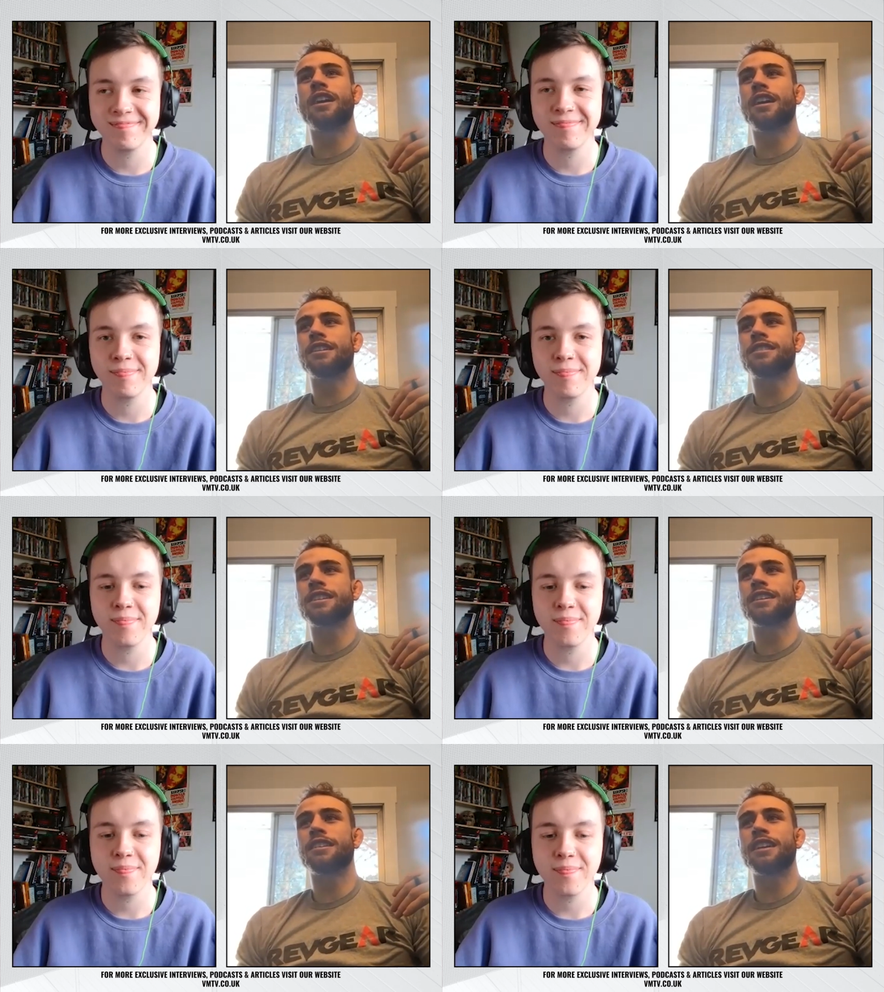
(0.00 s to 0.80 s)
Speaker 1: uh
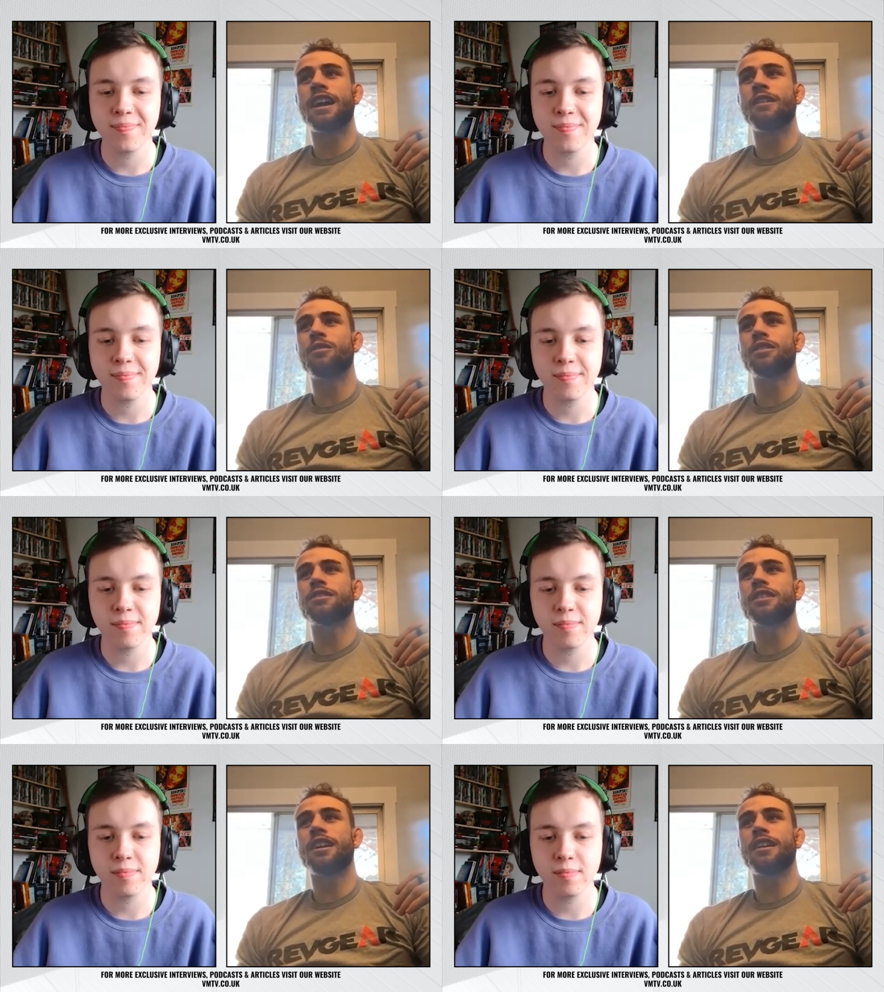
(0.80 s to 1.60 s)
I
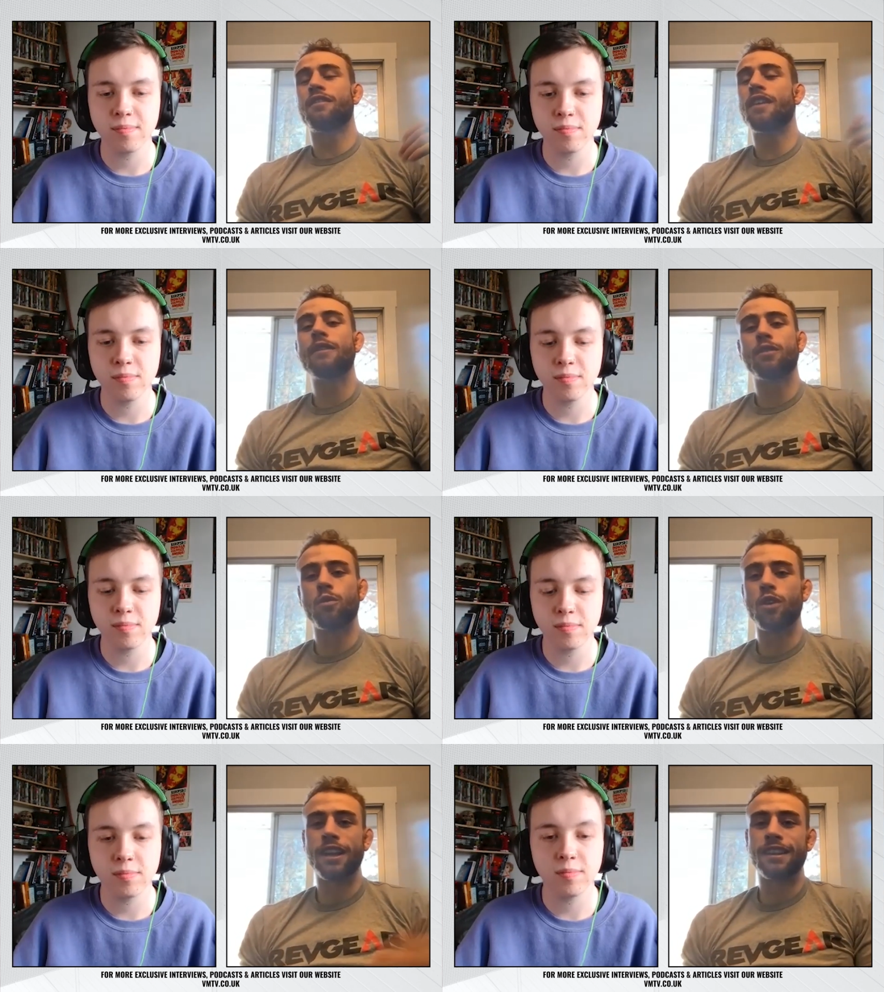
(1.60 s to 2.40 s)
was uh five and
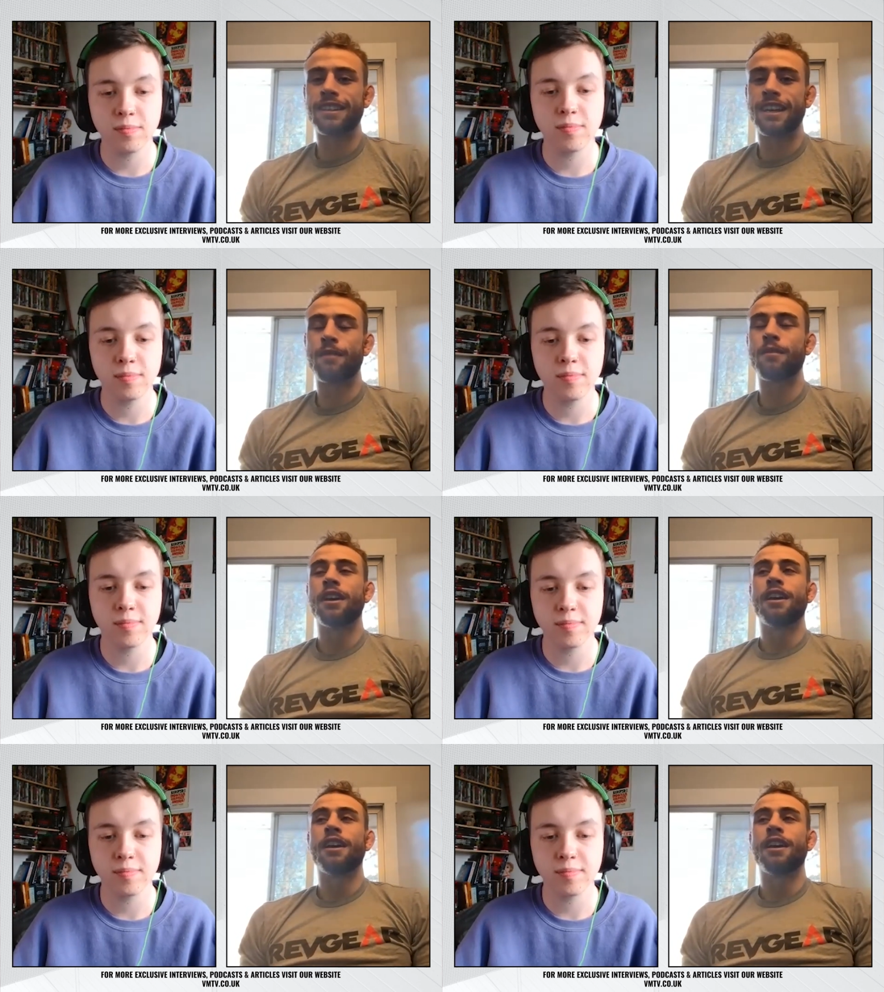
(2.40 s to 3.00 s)
one at the time.